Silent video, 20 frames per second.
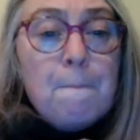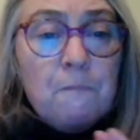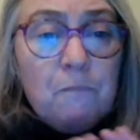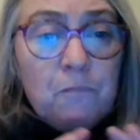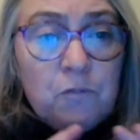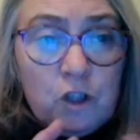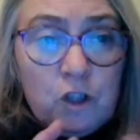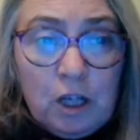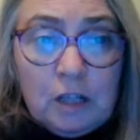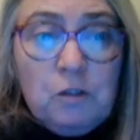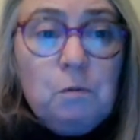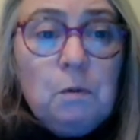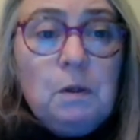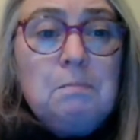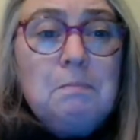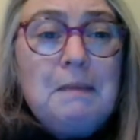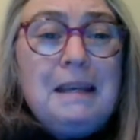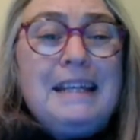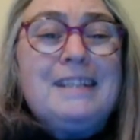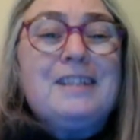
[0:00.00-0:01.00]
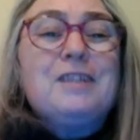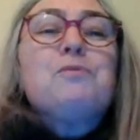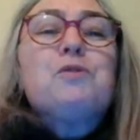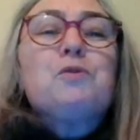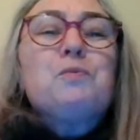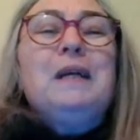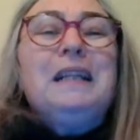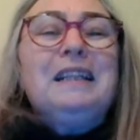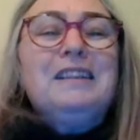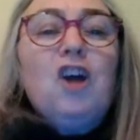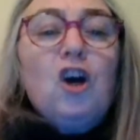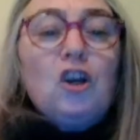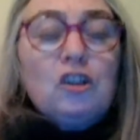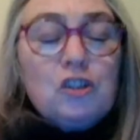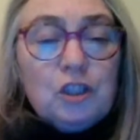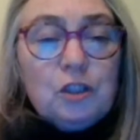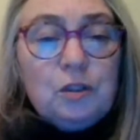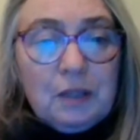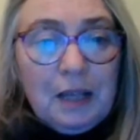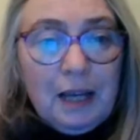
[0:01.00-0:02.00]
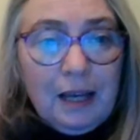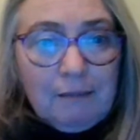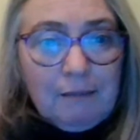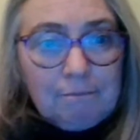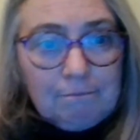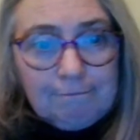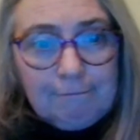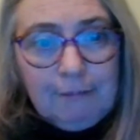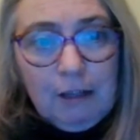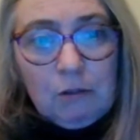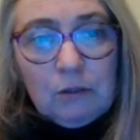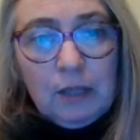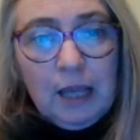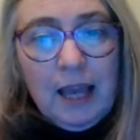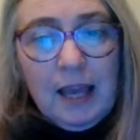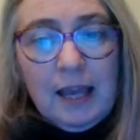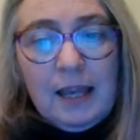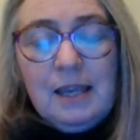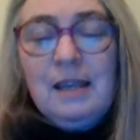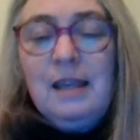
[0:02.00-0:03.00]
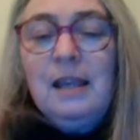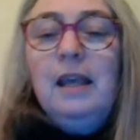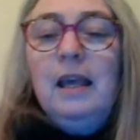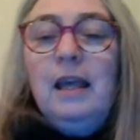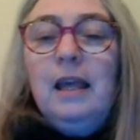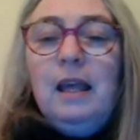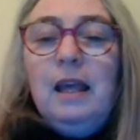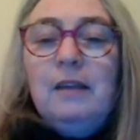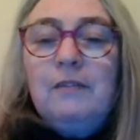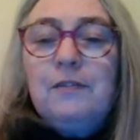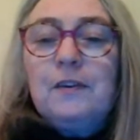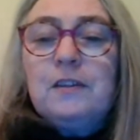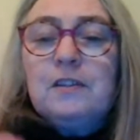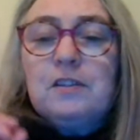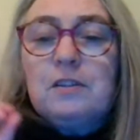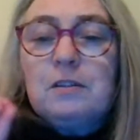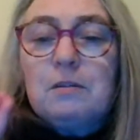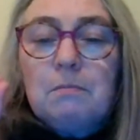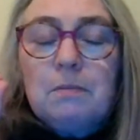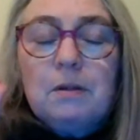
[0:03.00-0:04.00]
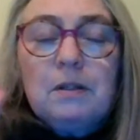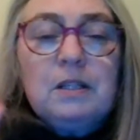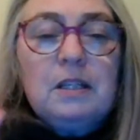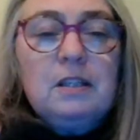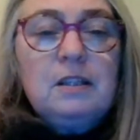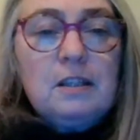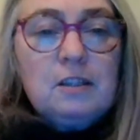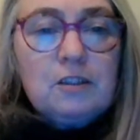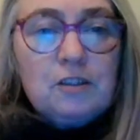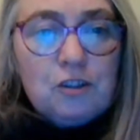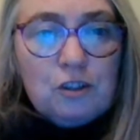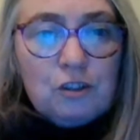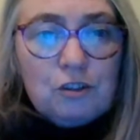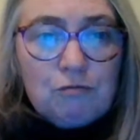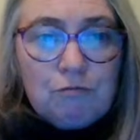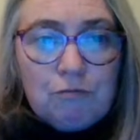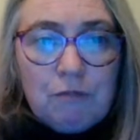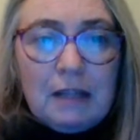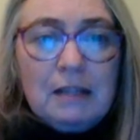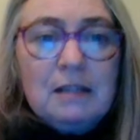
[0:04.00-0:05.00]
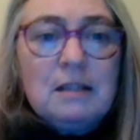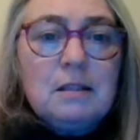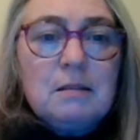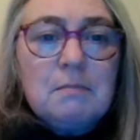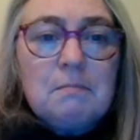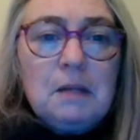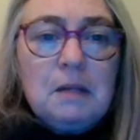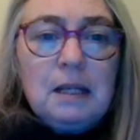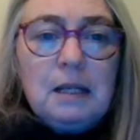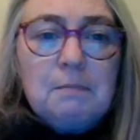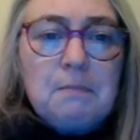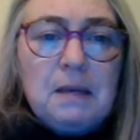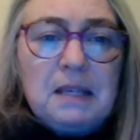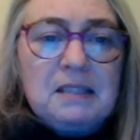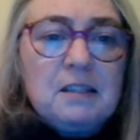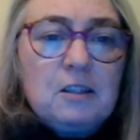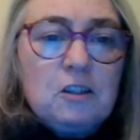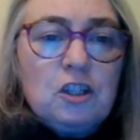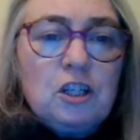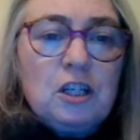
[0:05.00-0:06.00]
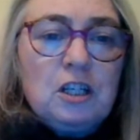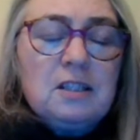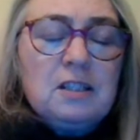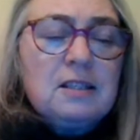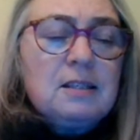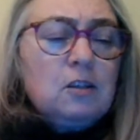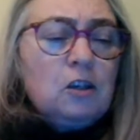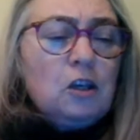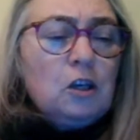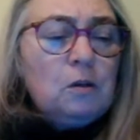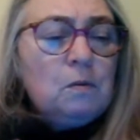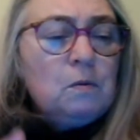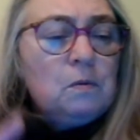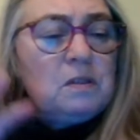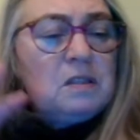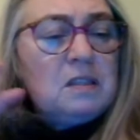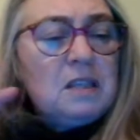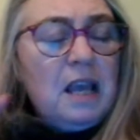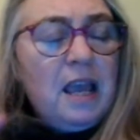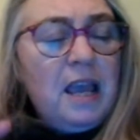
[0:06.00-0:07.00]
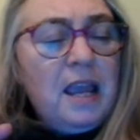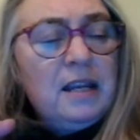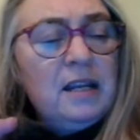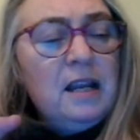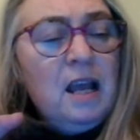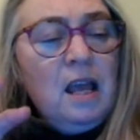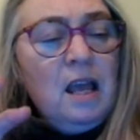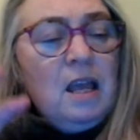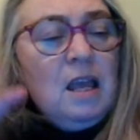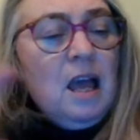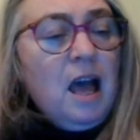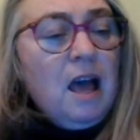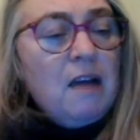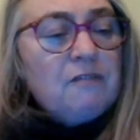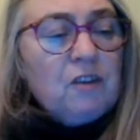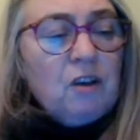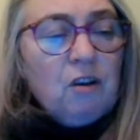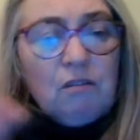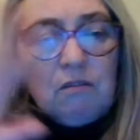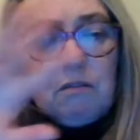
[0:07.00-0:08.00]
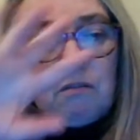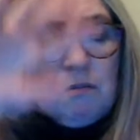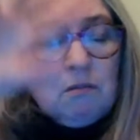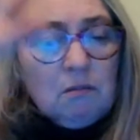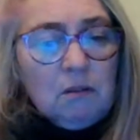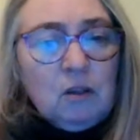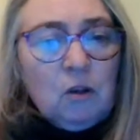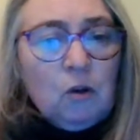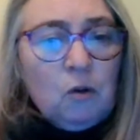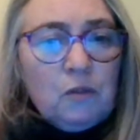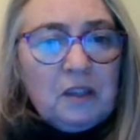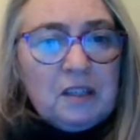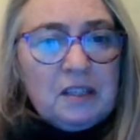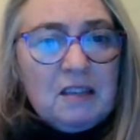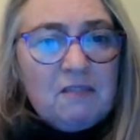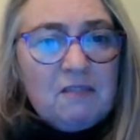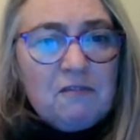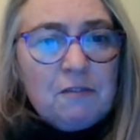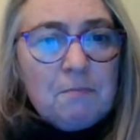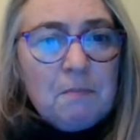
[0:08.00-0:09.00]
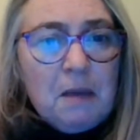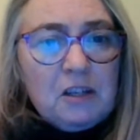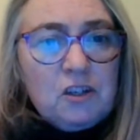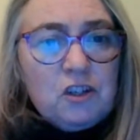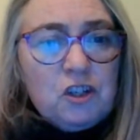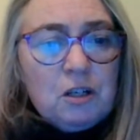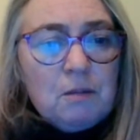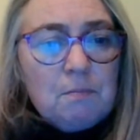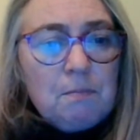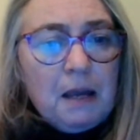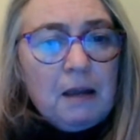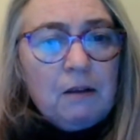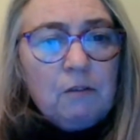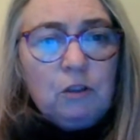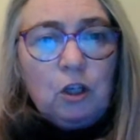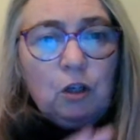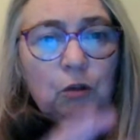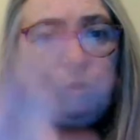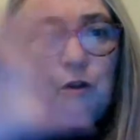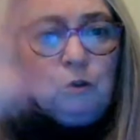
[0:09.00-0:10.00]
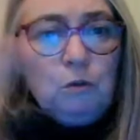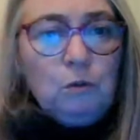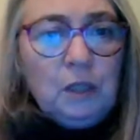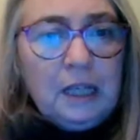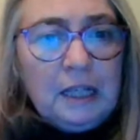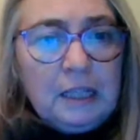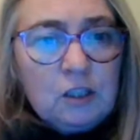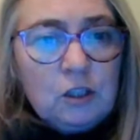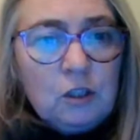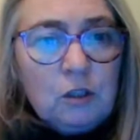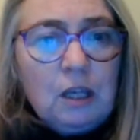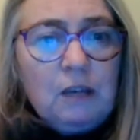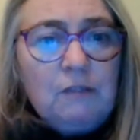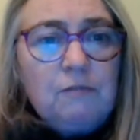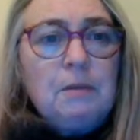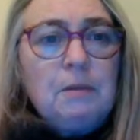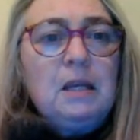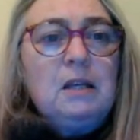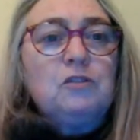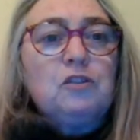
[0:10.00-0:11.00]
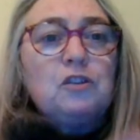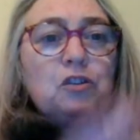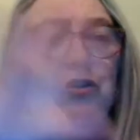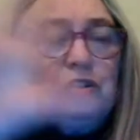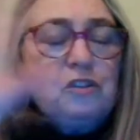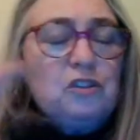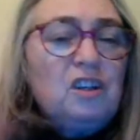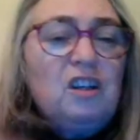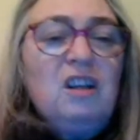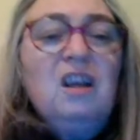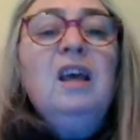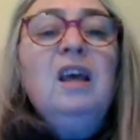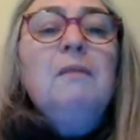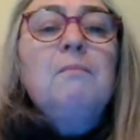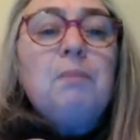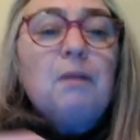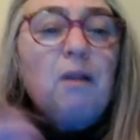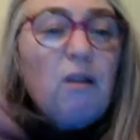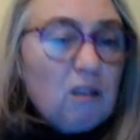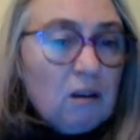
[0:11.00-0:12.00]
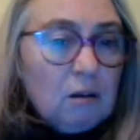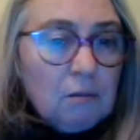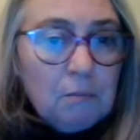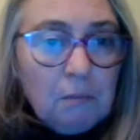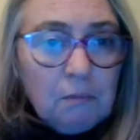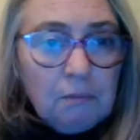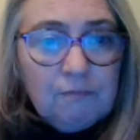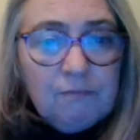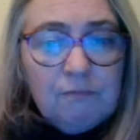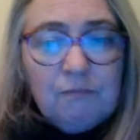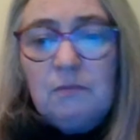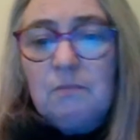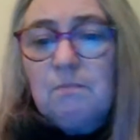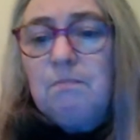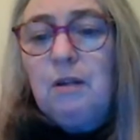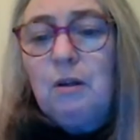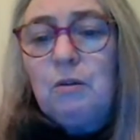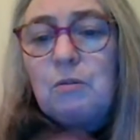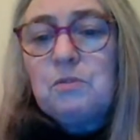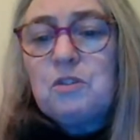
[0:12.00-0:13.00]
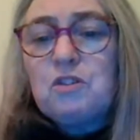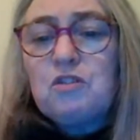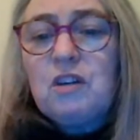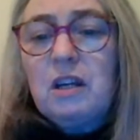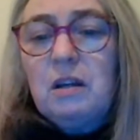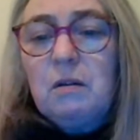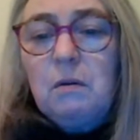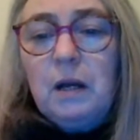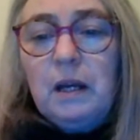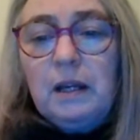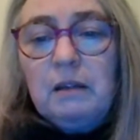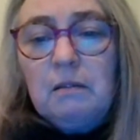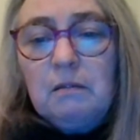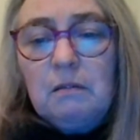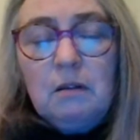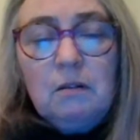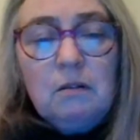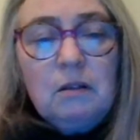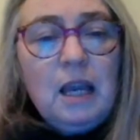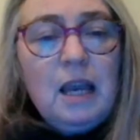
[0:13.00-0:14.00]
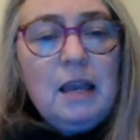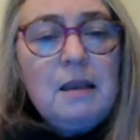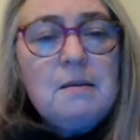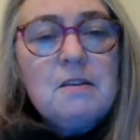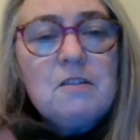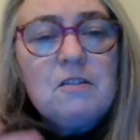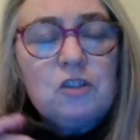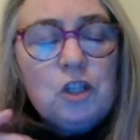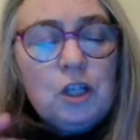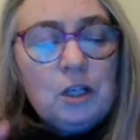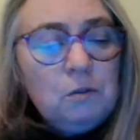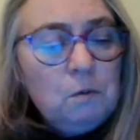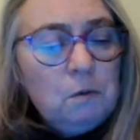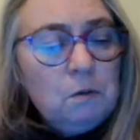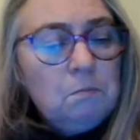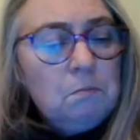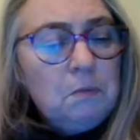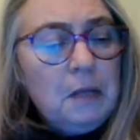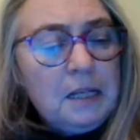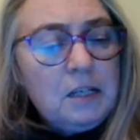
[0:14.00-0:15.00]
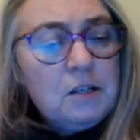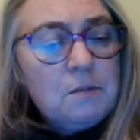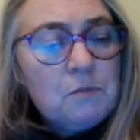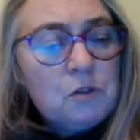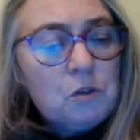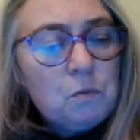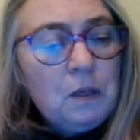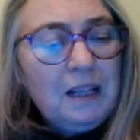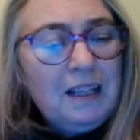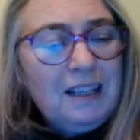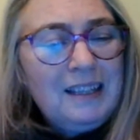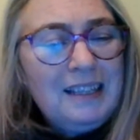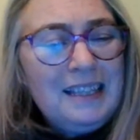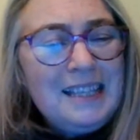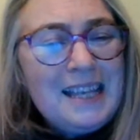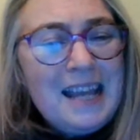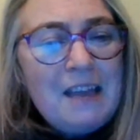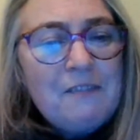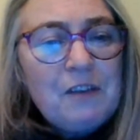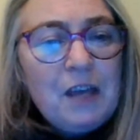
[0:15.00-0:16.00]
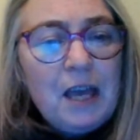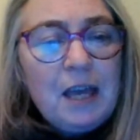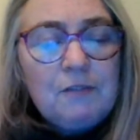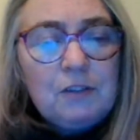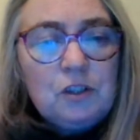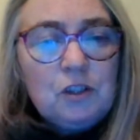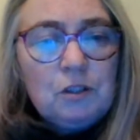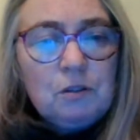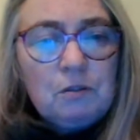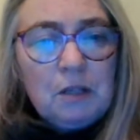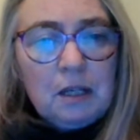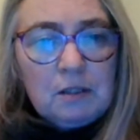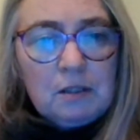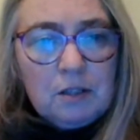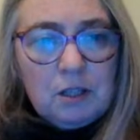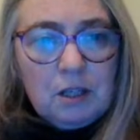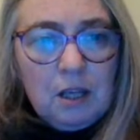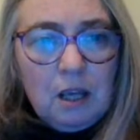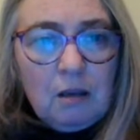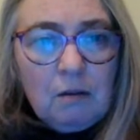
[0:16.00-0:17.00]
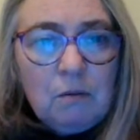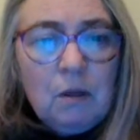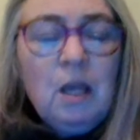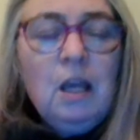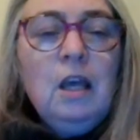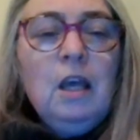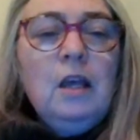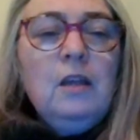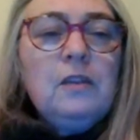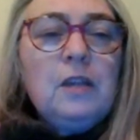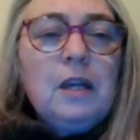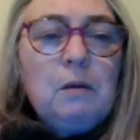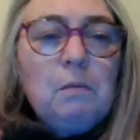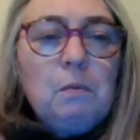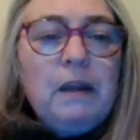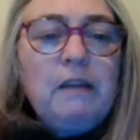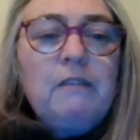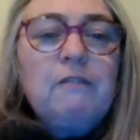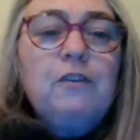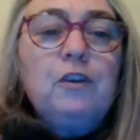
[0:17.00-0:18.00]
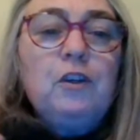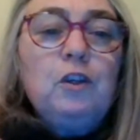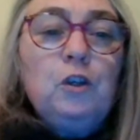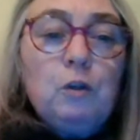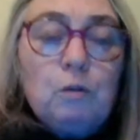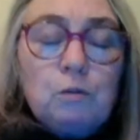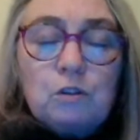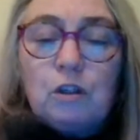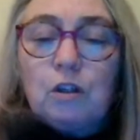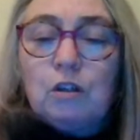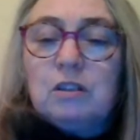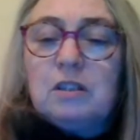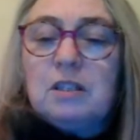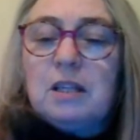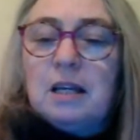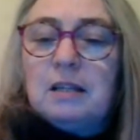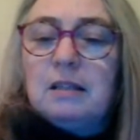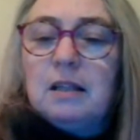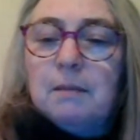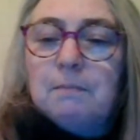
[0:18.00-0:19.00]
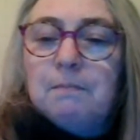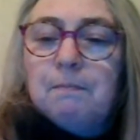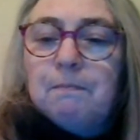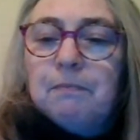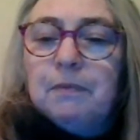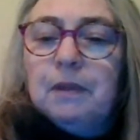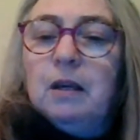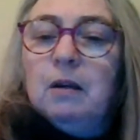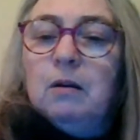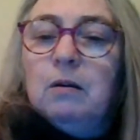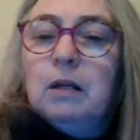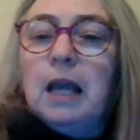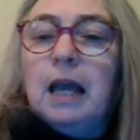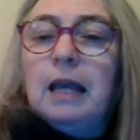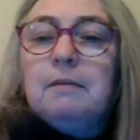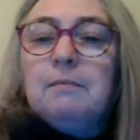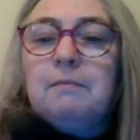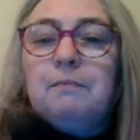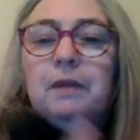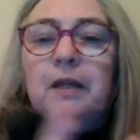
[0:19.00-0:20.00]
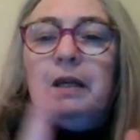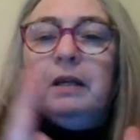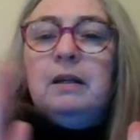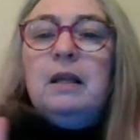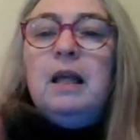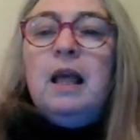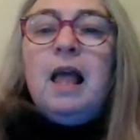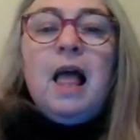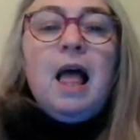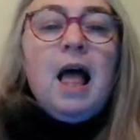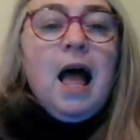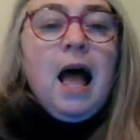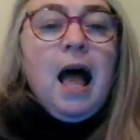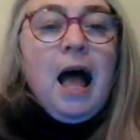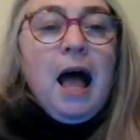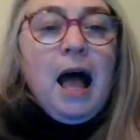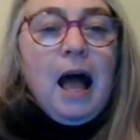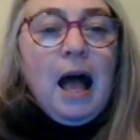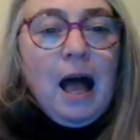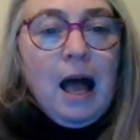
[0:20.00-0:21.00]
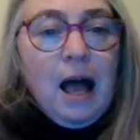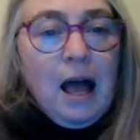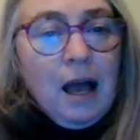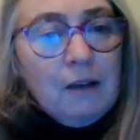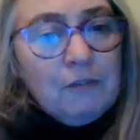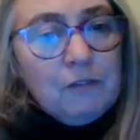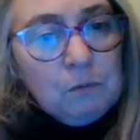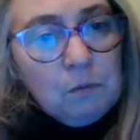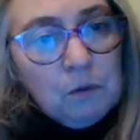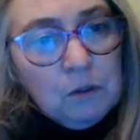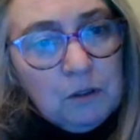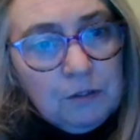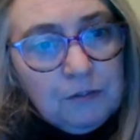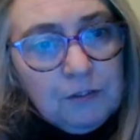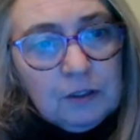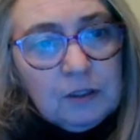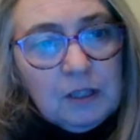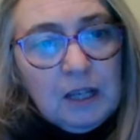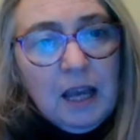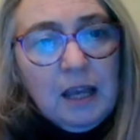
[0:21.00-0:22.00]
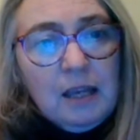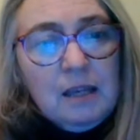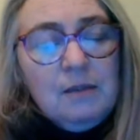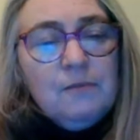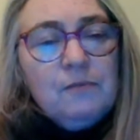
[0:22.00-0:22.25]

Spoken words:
Genuine mediums will not do that, okay? If it's somebody that's just randomly messaging you saying, I've got, this information about you, you need to give me a da-da-da, block them straight away, okay? Genuine mediums will never, ever do that to you. They wait for you to contact them, okay? Have a wonderful day.